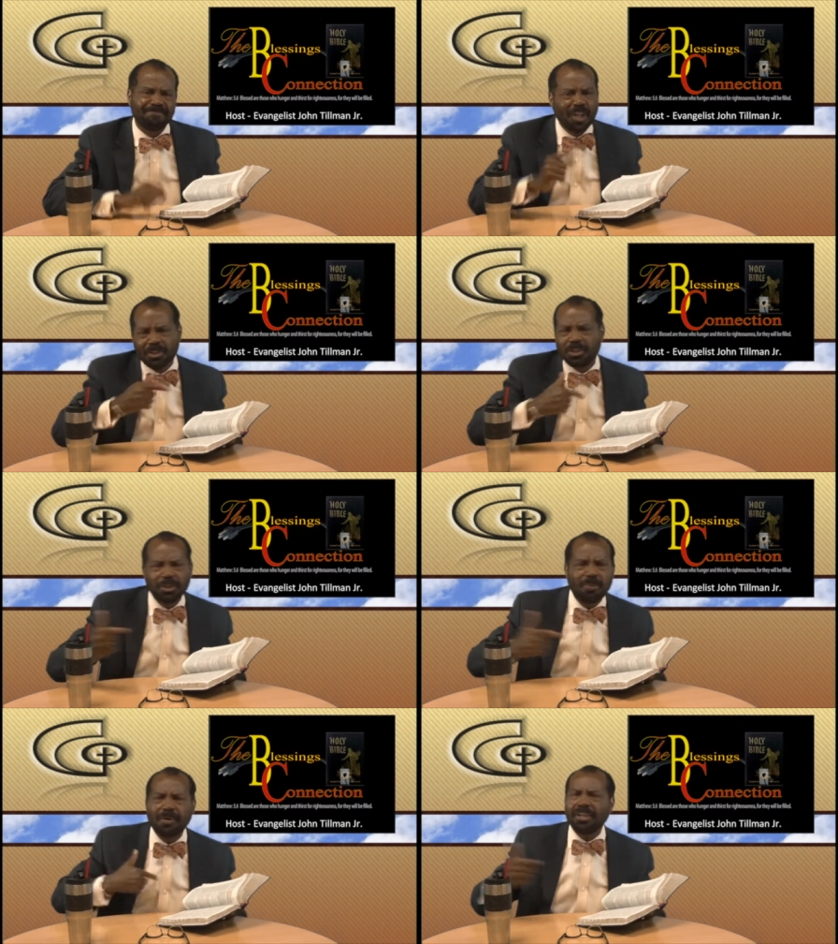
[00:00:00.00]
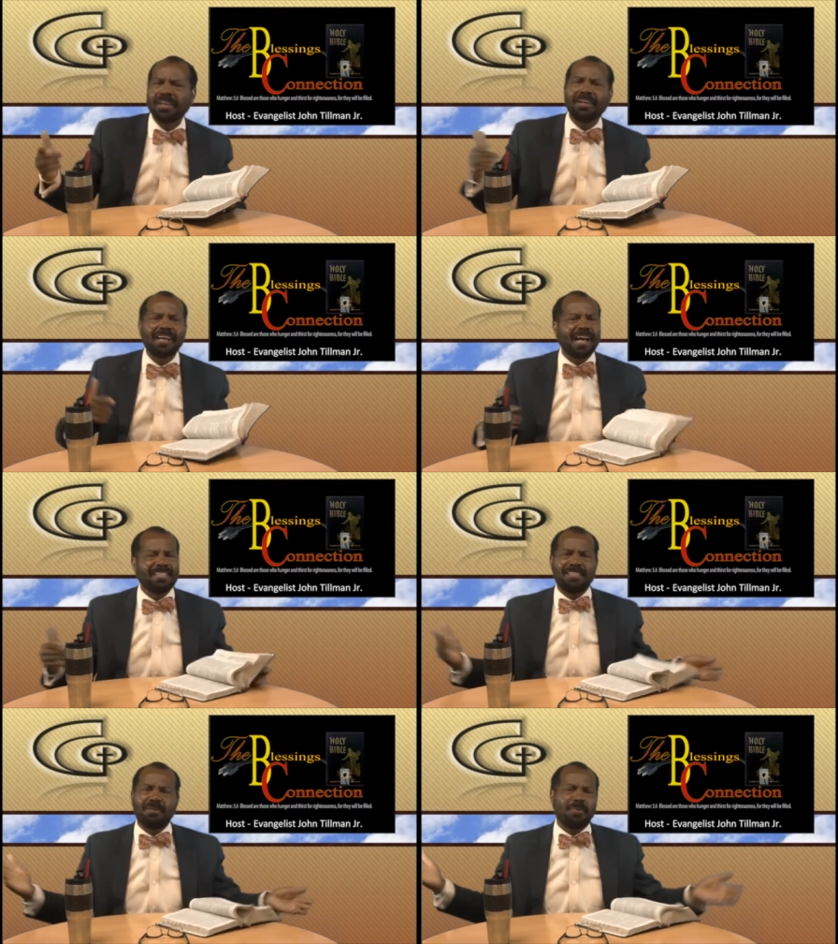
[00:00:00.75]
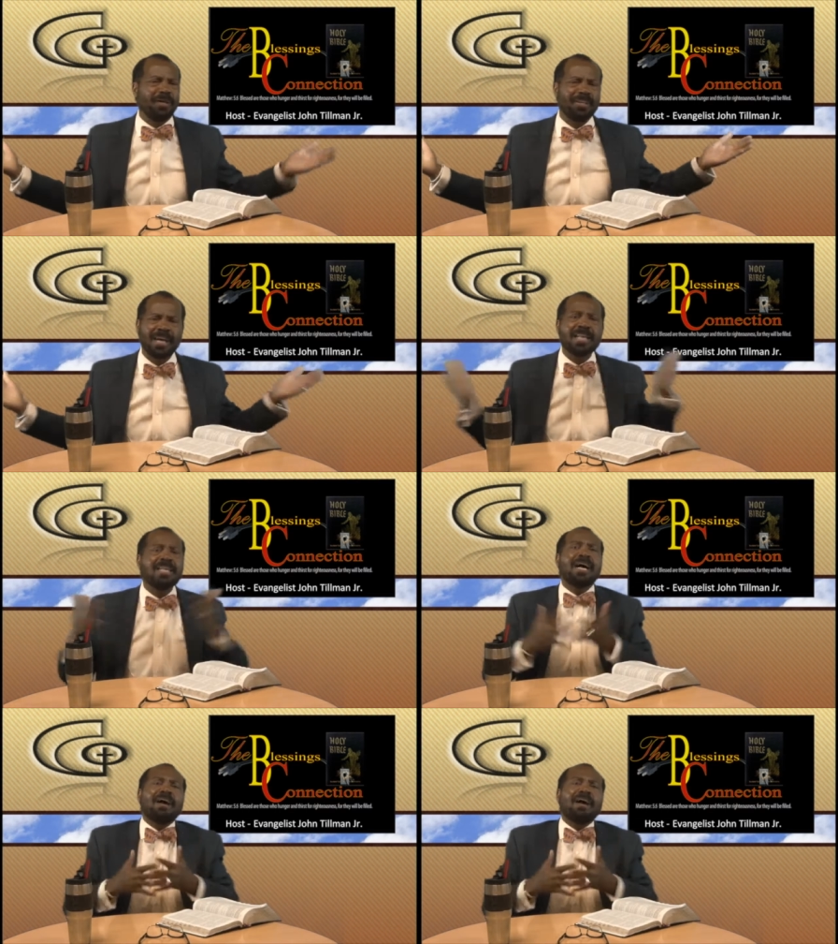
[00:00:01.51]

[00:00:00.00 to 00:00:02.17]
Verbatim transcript: don't you want to hear God say, Well done?